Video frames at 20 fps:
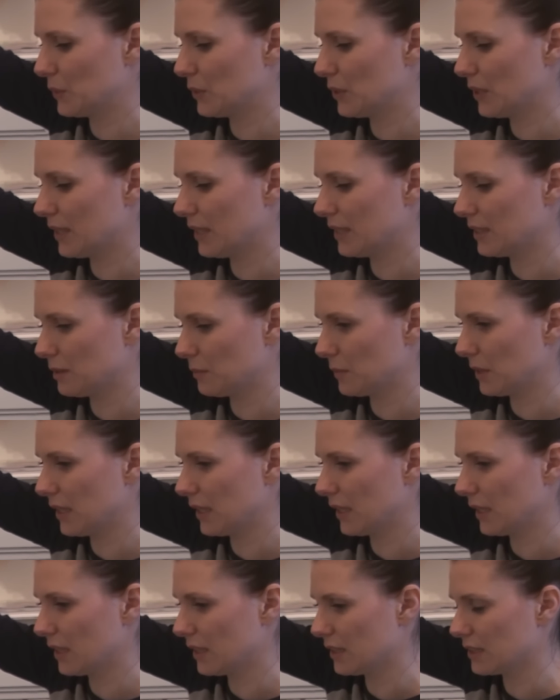Do I need them? Can
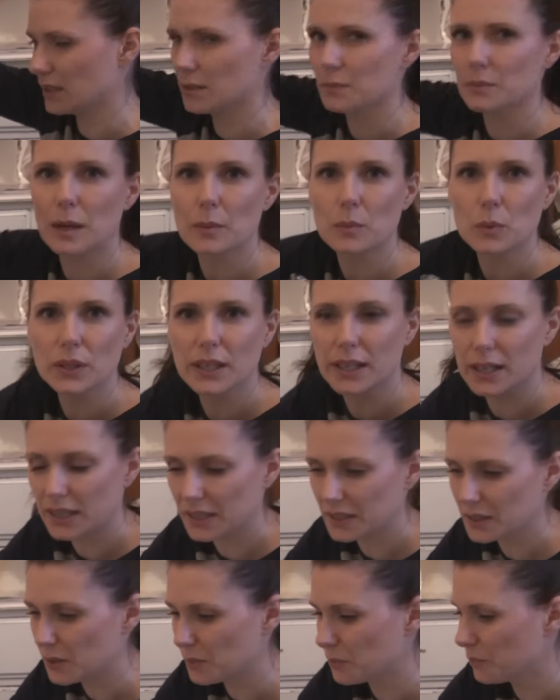I get rid of them? I'm going to get
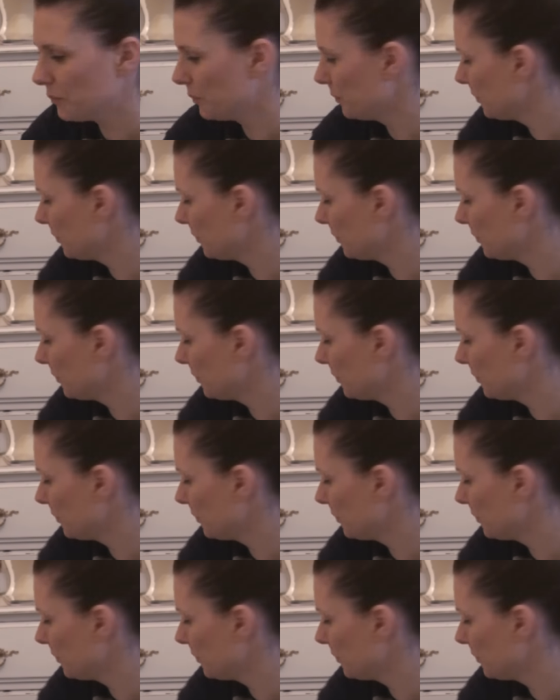rid of them.